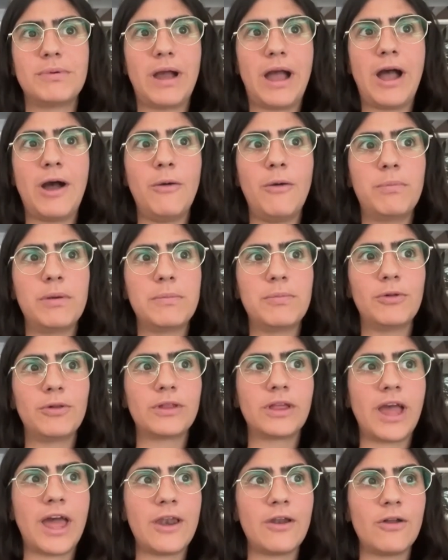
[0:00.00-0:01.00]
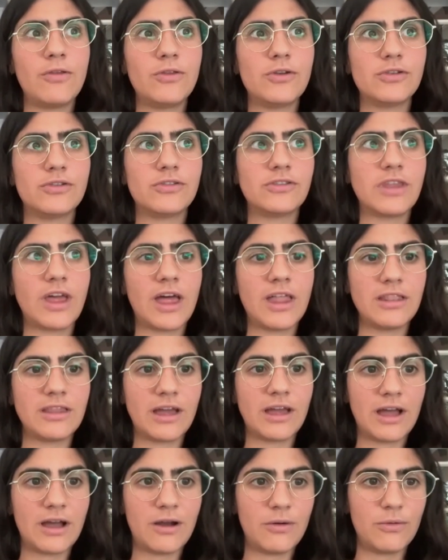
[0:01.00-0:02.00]
how people can understand
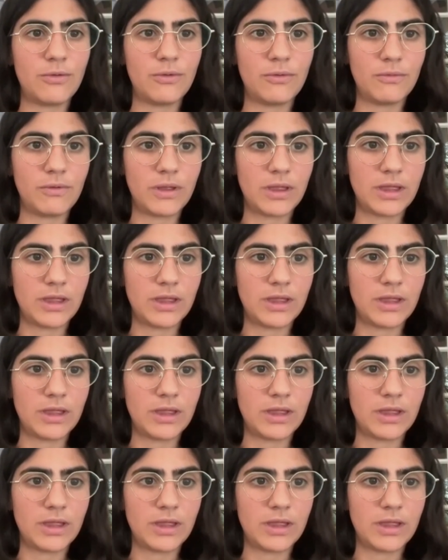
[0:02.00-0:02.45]
how